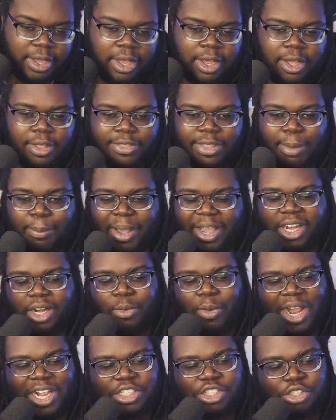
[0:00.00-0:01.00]
They're making their
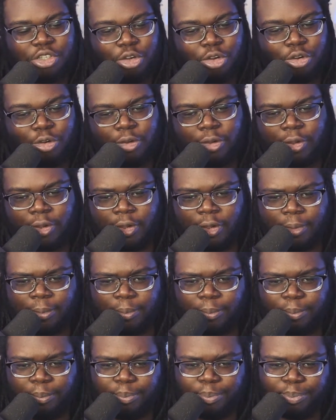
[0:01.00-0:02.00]
way to
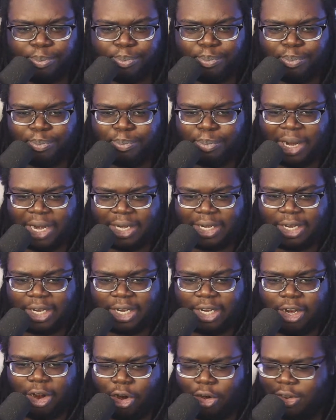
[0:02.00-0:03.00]

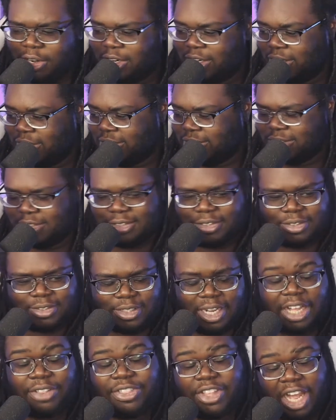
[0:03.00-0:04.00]
Bengarna. I
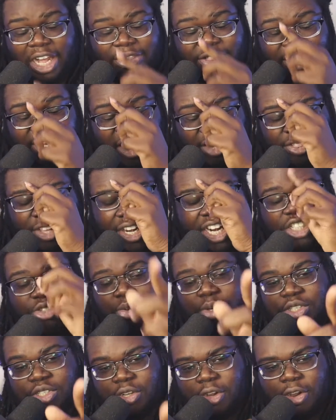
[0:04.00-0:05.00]
think that's what it's
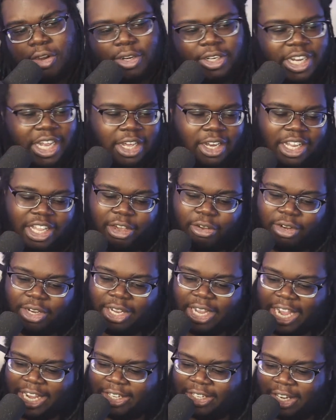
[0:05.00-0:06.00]
called. Yeah, Leona
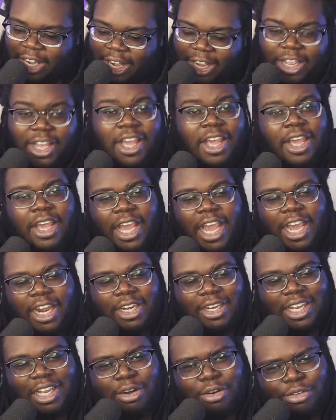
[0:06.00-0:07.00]
and Dai. And
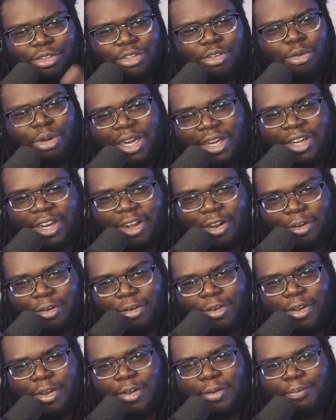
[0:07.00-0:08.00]
little do they know,
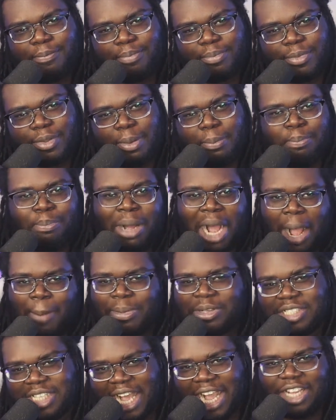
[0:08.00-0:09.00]
Popp is
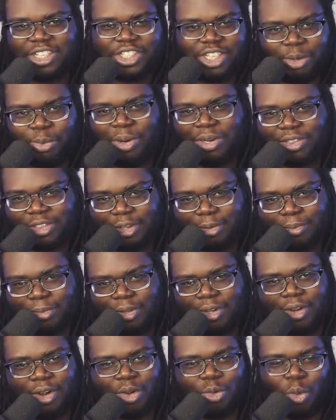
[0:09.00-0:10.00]
actually with them
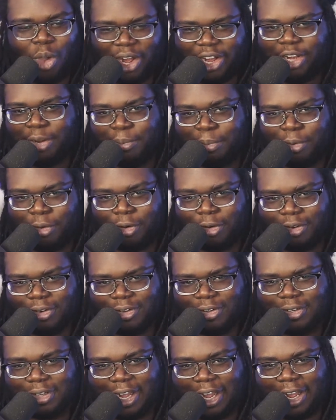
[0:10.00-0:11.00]
riding aboard.
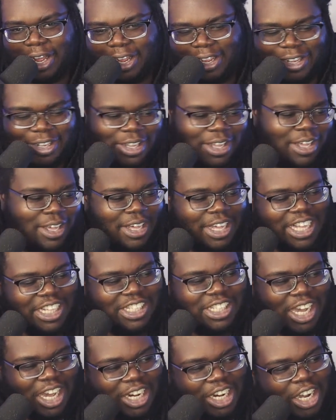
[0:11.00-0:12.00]
Alright? He's
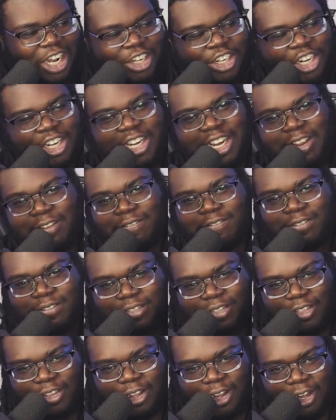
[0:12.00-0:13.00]
kind of underneath
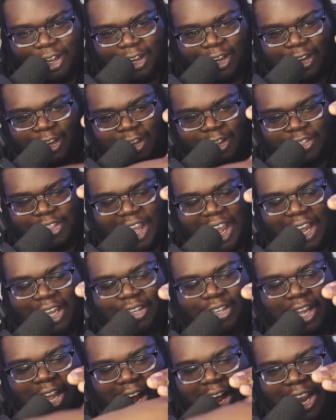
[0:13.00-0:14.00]
the
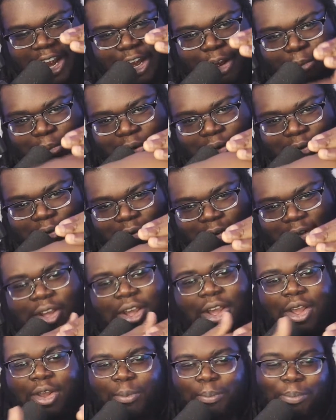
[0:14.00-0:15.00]
hot air balloon.
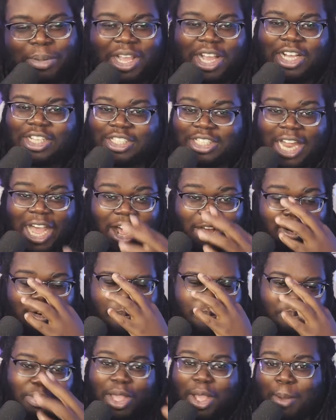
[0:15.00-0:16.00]
Because now,
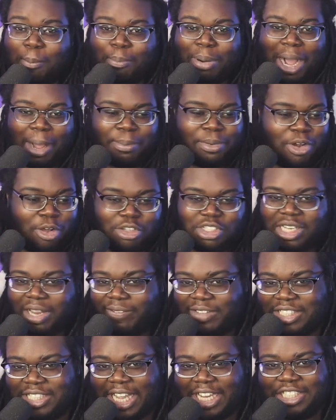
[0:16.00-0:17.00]
Popp knows
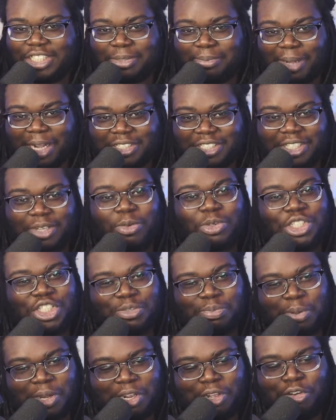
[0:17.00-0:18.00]
levitation magic, which is
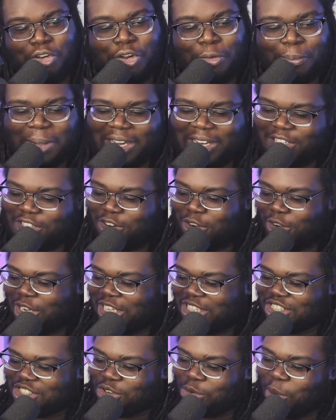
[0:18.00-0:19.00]
pretty cool, man. Yo, it's
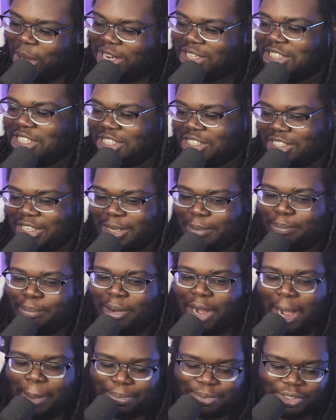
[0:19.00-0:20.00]
great to see
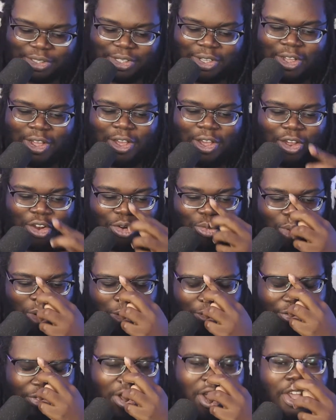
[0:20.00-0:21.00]
Popp's growth.
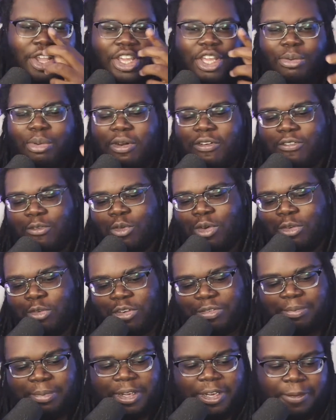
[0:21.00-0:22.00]
You know what? With
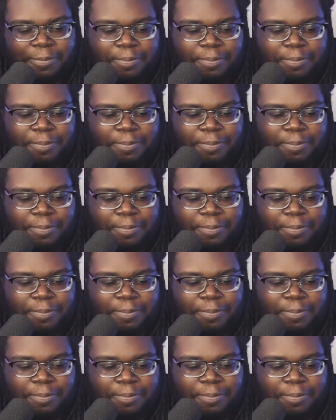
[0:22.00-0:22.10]
me,